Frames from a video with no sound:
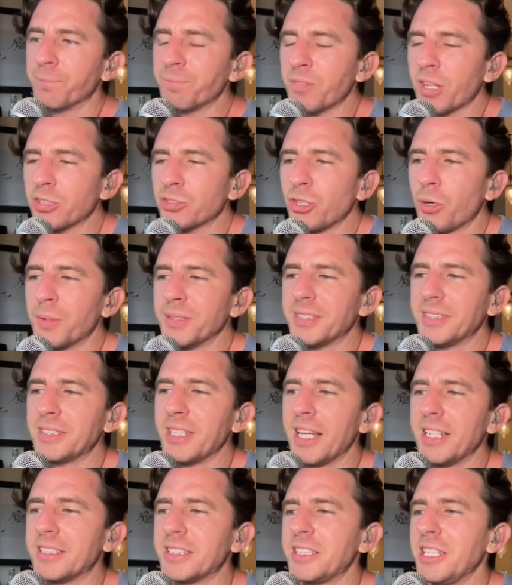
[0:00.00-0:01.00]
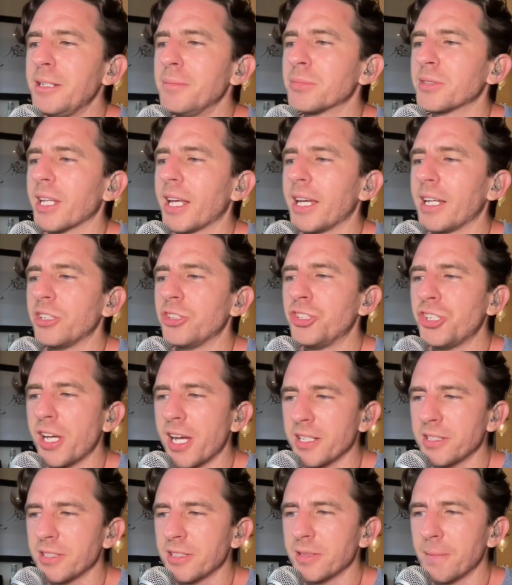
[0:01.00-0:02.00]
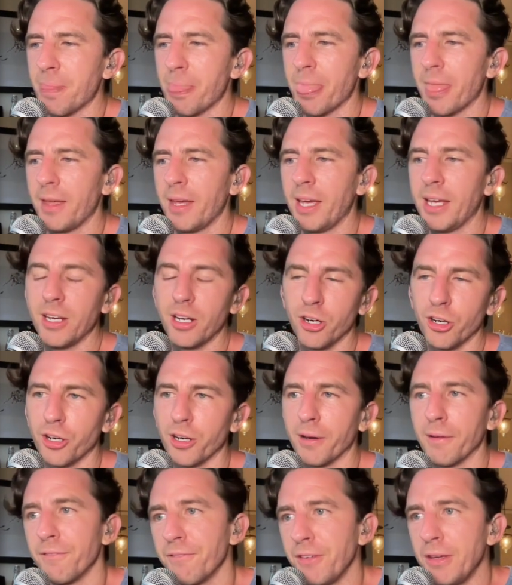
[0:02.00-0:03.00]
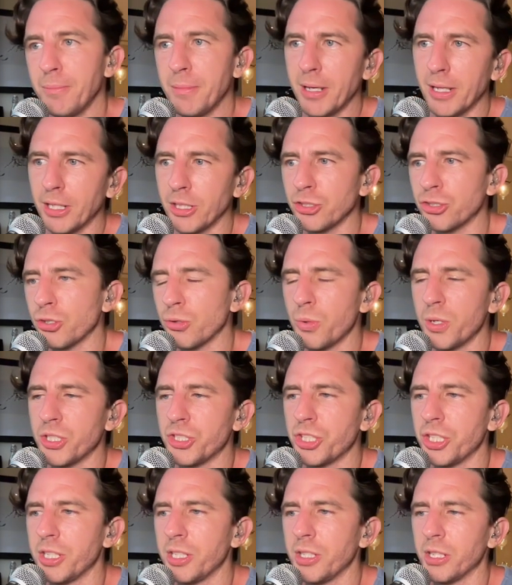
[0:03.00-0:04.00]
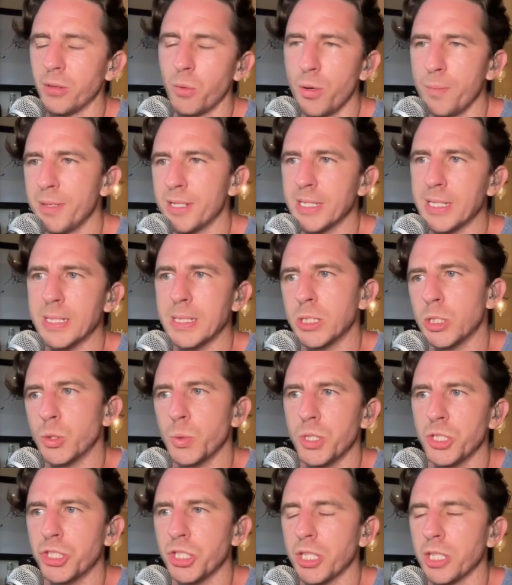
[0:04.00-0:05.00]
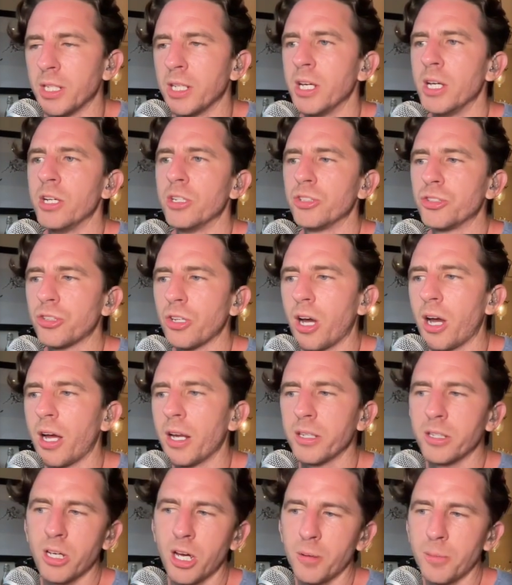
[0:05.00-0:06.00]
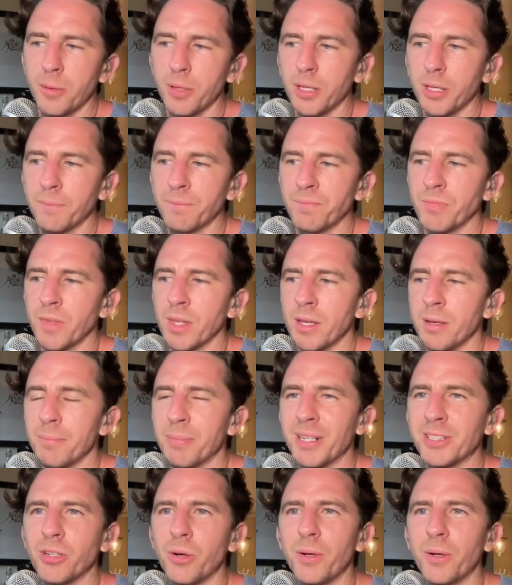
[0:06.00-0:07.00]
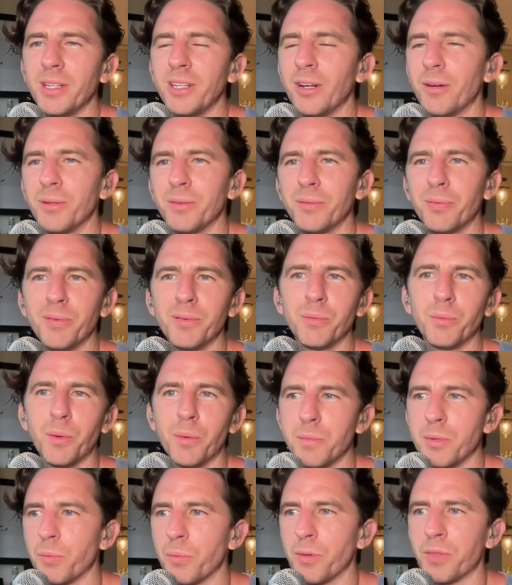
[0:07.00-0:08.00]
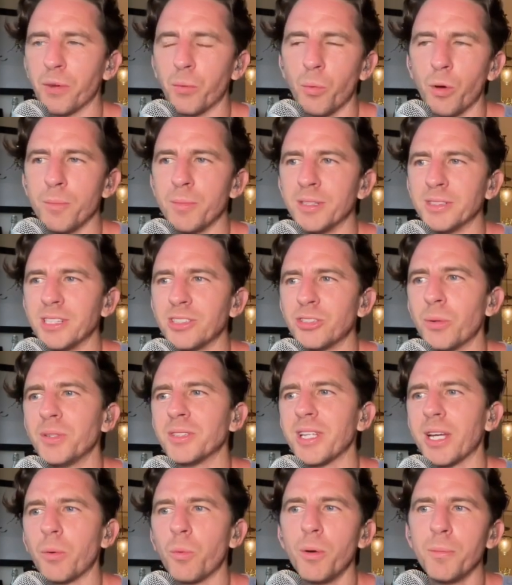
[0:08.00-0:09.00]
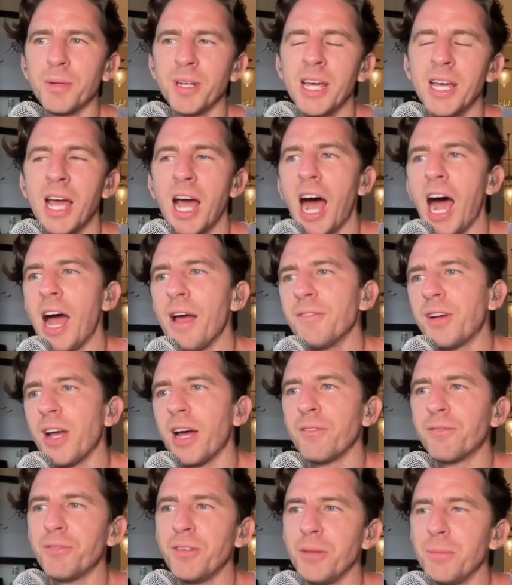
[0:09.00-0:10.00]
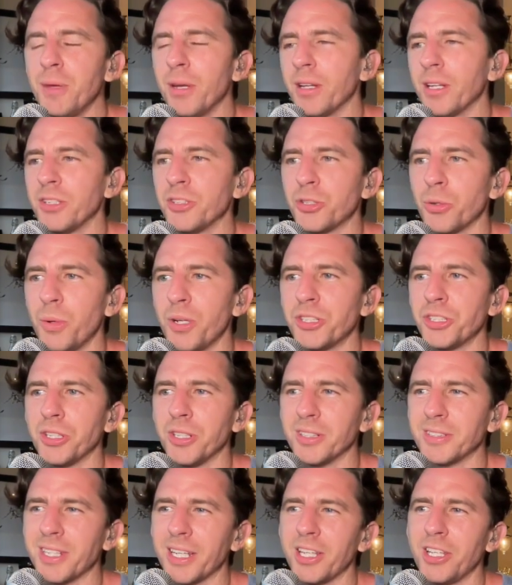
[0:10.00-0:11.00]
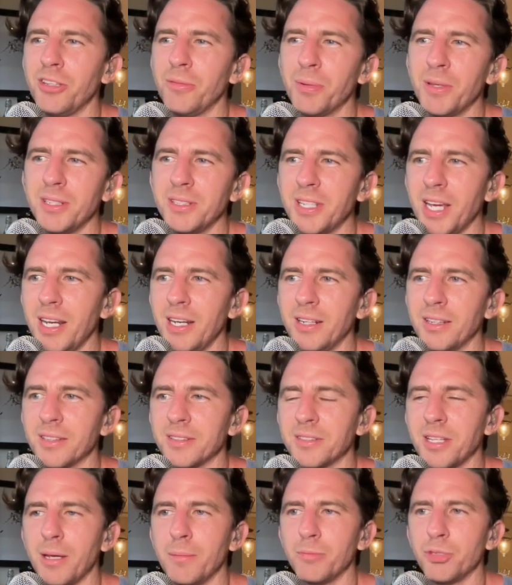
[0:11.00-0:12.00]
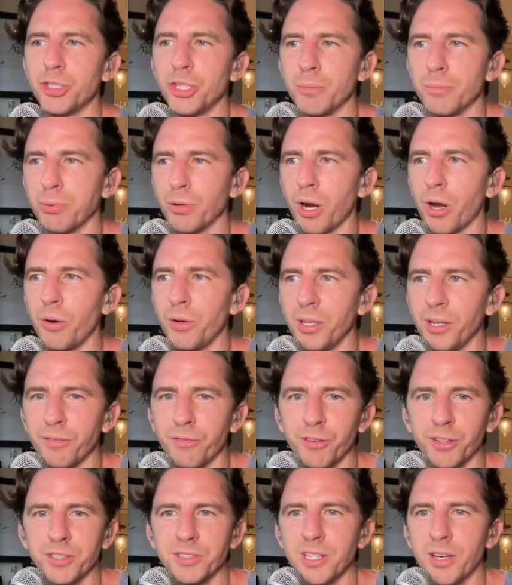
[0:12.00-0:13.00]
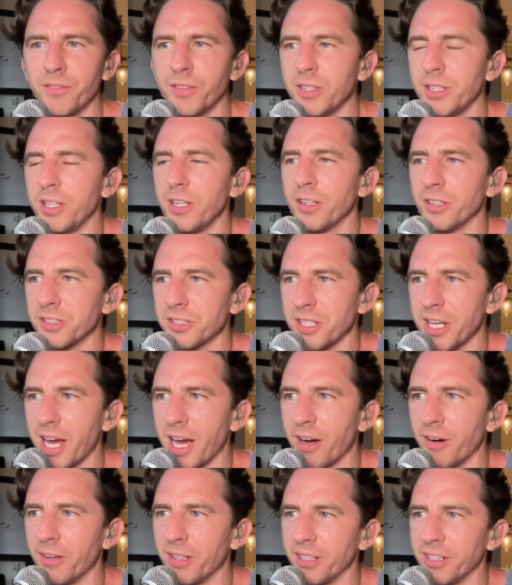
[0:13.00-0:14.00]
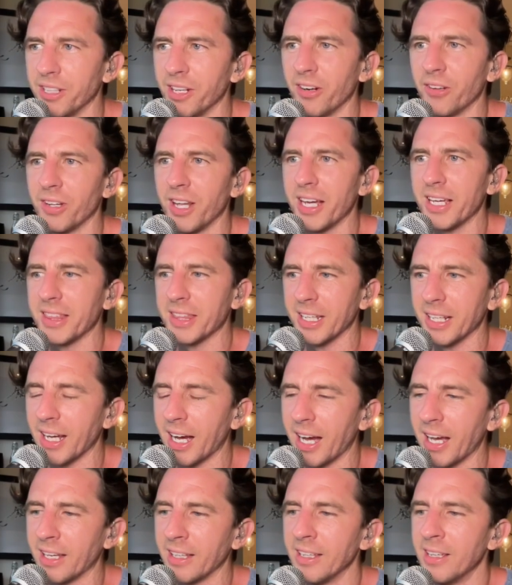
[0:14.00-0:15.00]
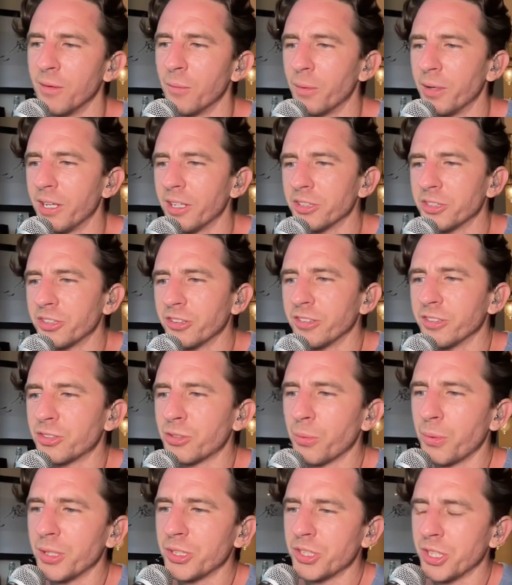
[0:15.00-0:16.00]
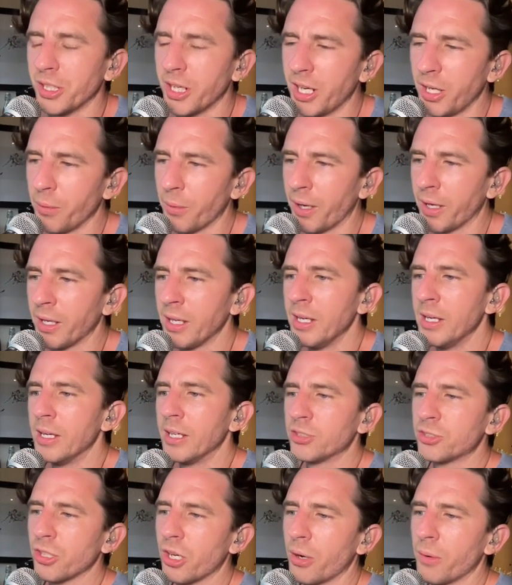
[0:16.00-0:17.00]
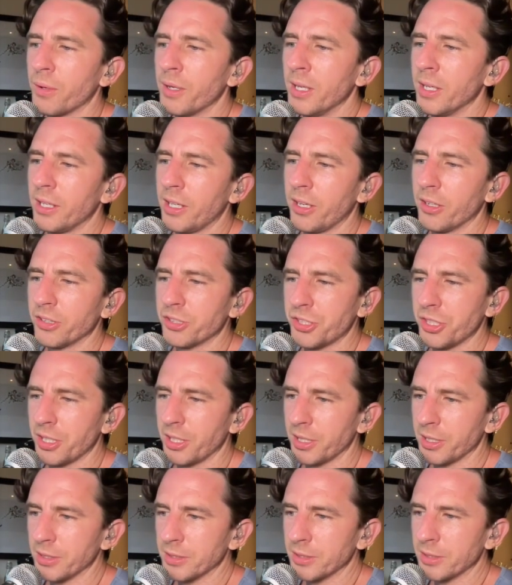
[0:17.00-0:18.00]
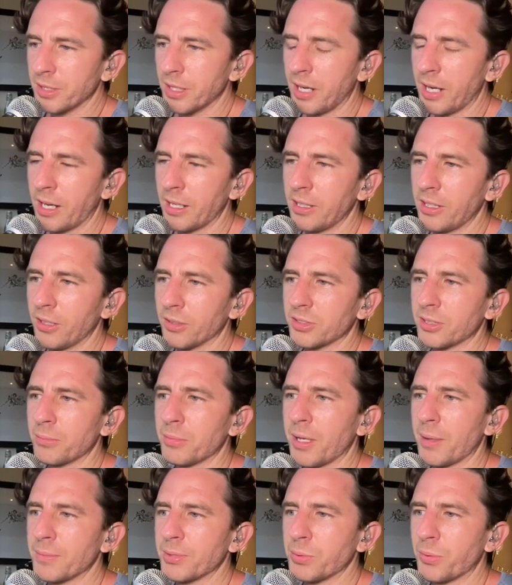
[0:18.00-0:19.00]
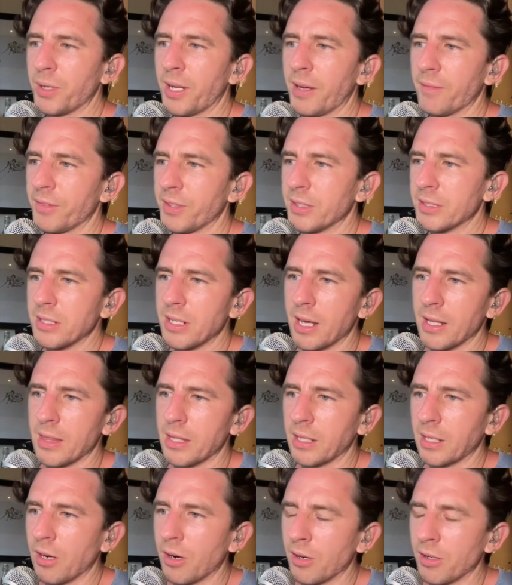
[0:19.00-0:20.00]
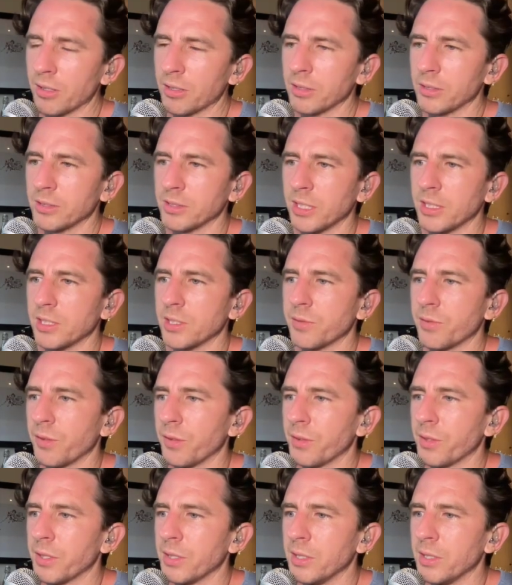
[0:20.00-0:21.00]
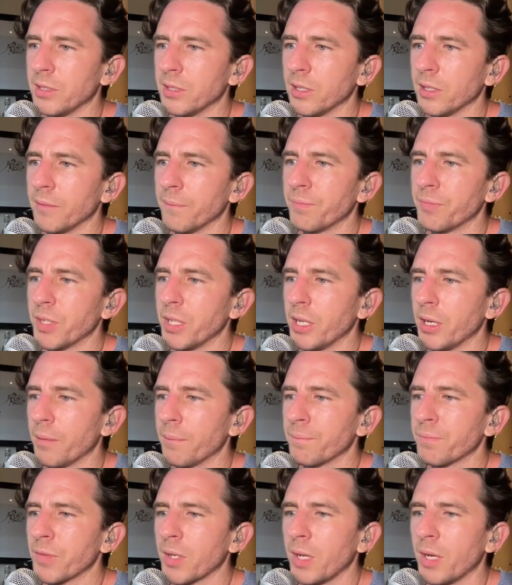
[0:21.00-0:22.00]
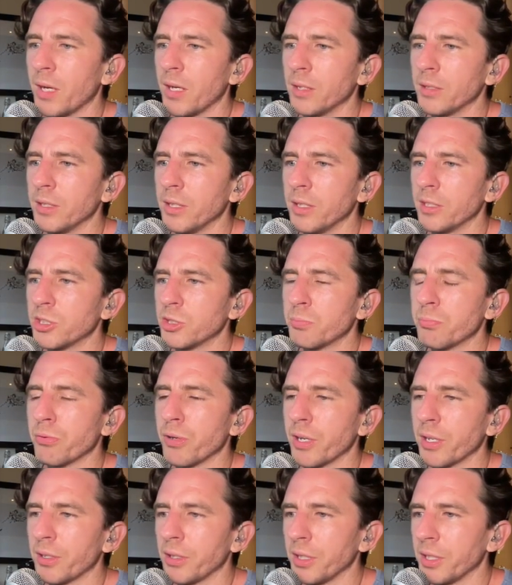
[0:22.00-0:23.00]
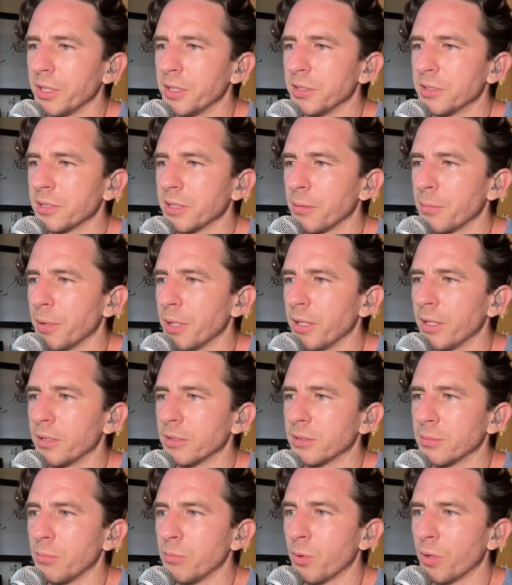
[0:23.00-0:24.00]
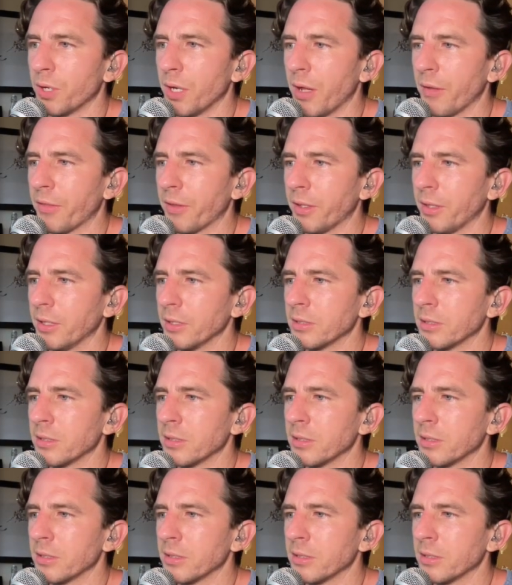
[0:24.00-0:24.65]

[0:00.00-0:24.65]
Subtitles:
So it seems like Jess, in her female intuition, women's intuition, saw it coming. But it's, you know, if a woman with her women's, it's always like women, I've got female intuition. It's like you've been dating the same jabroni for 7 years now and you don't like the guy. Where's your intuition? Anyway, so here she is. You know, sometimes when I have these nothing articles, I just feel the need to, you know, sprinkle in some more nothingness.